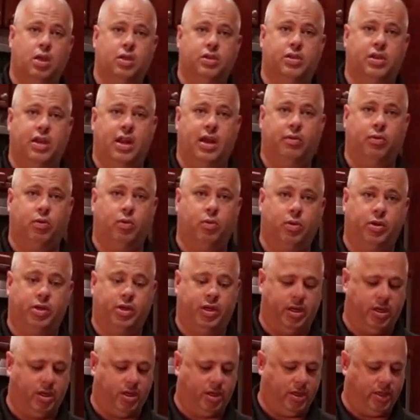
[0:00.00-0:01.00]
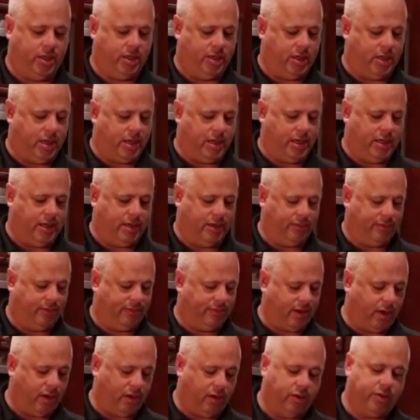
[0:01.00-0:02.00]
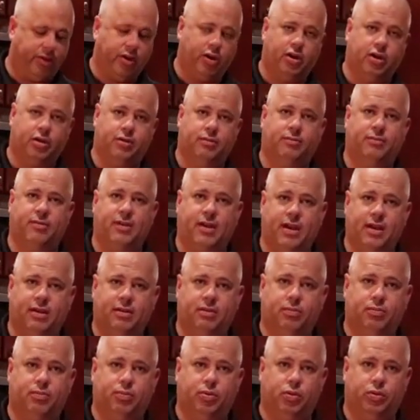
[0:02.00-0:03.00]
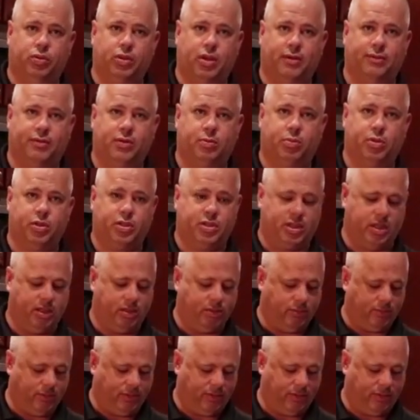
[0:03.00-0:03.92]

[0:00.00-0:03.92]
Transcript: So now we're working on, we've got all the hard fat pulled off the brisket.